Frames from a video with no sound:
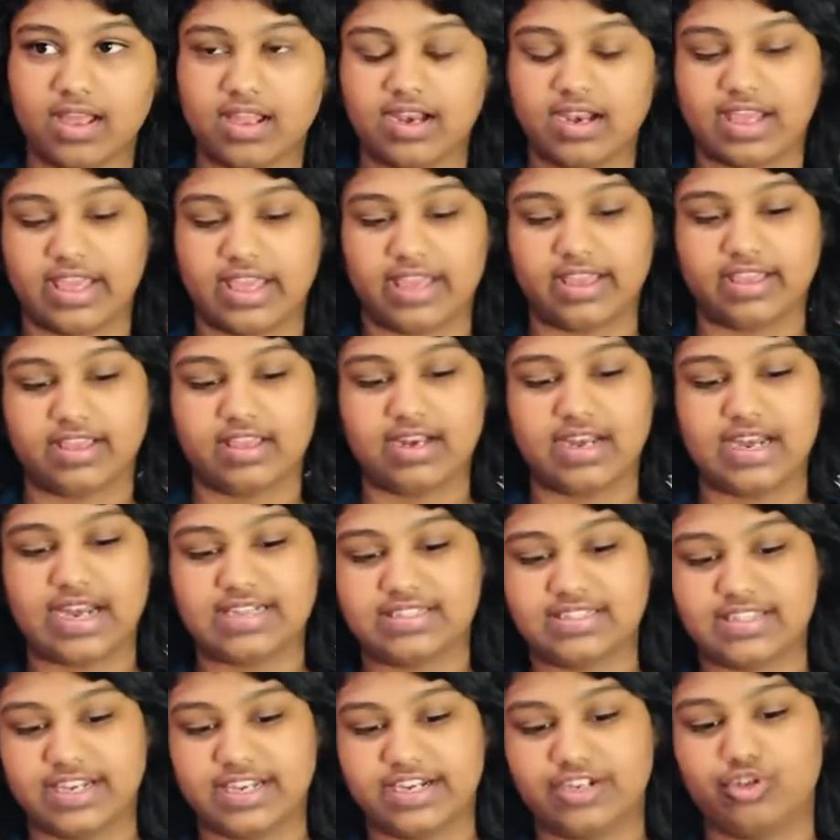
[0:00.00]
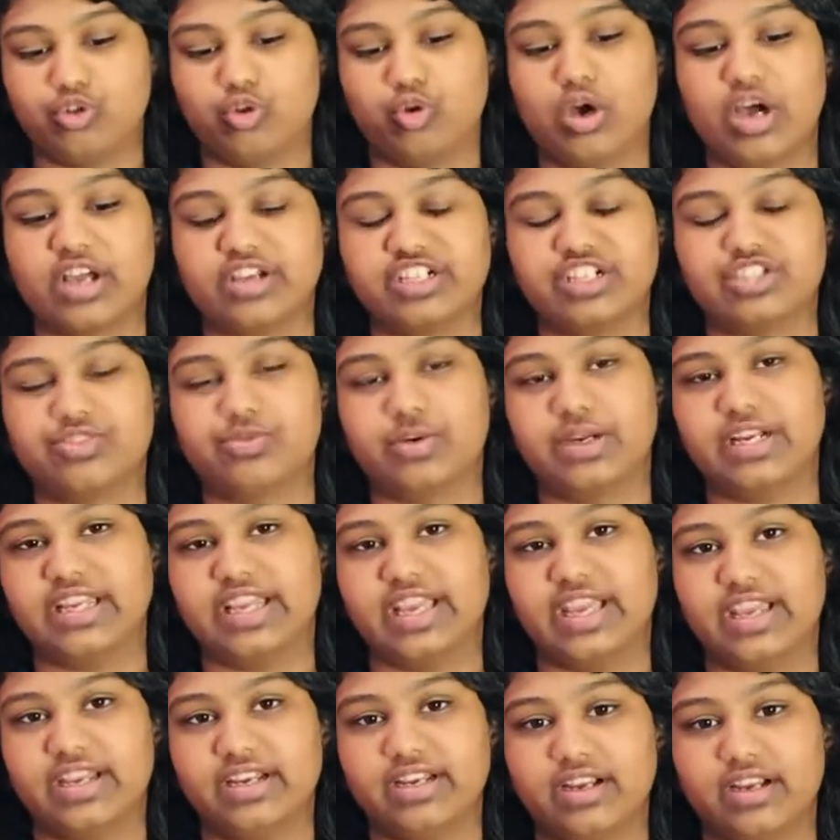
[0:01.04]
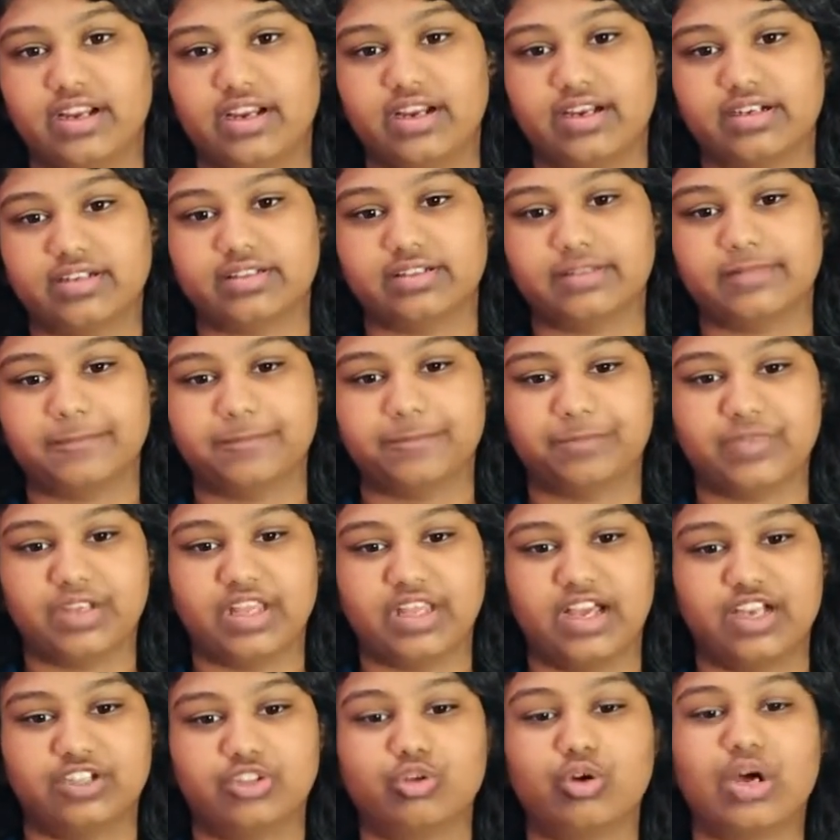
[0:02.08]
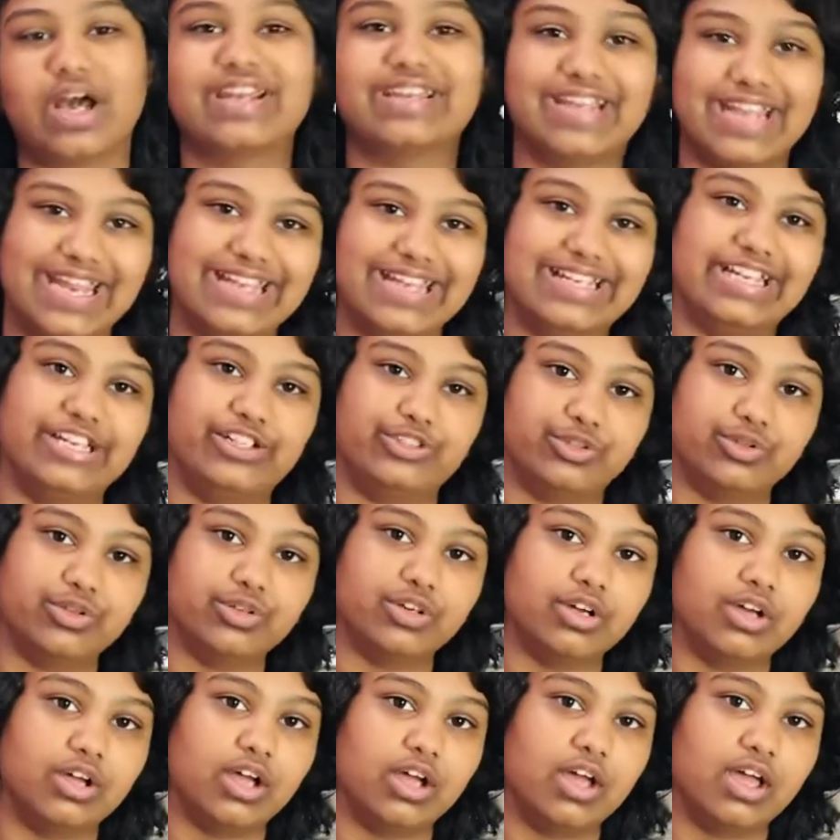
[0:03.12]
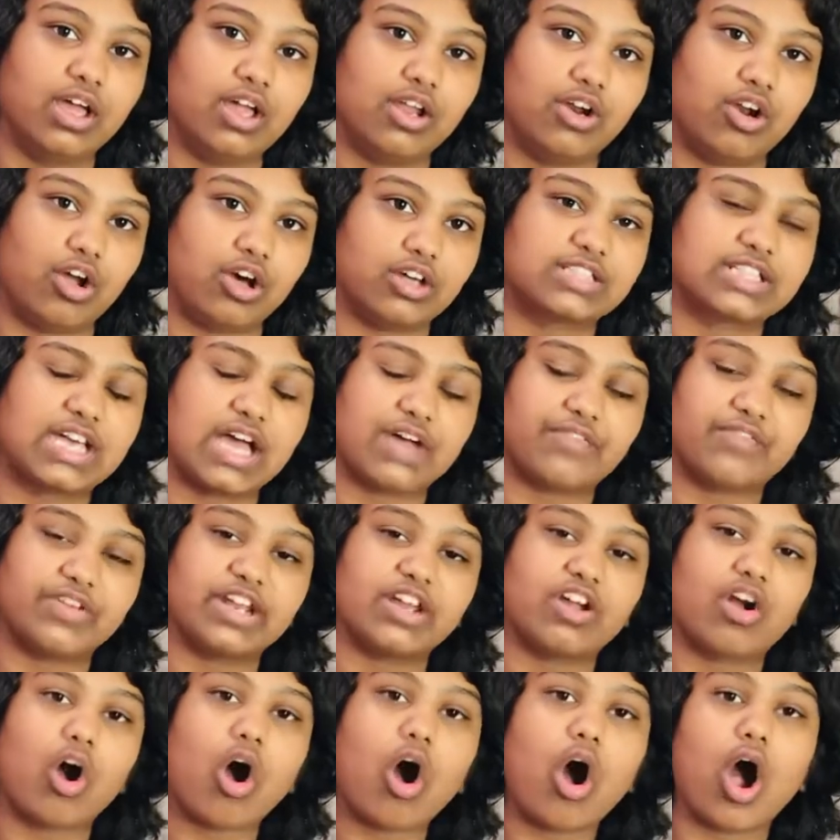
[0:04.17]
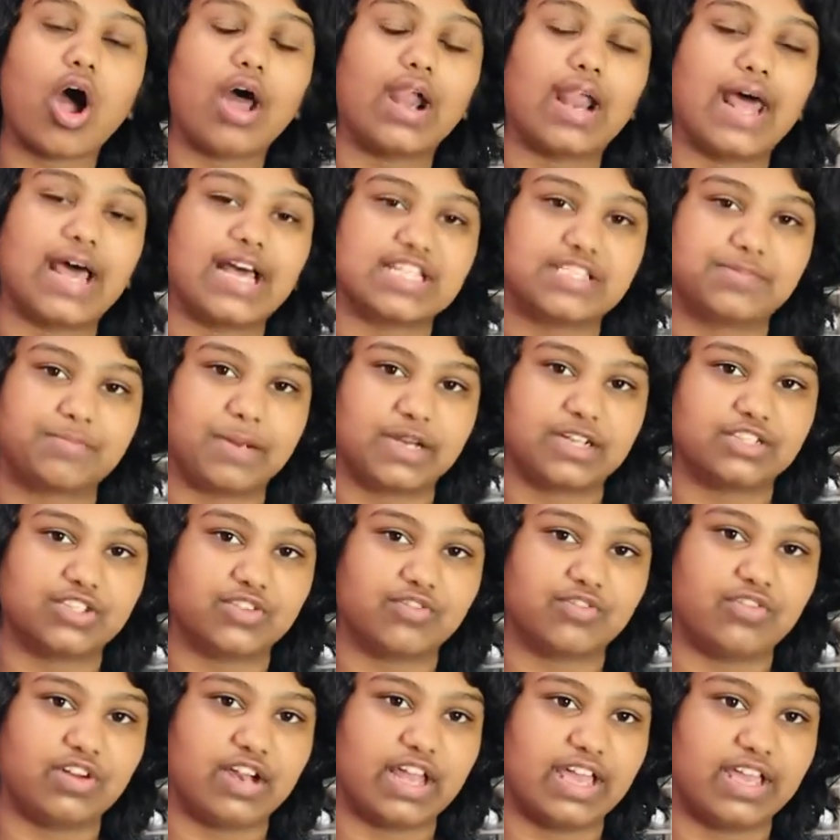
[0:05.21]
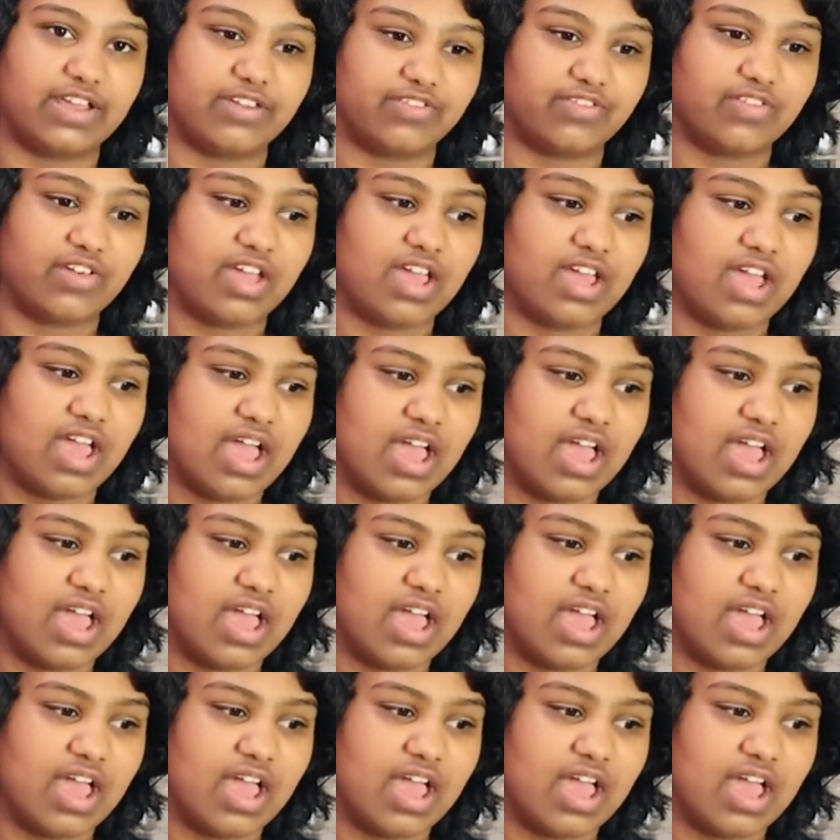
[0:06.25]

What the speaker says: Like, let's say 282 laws covering all aspects of life.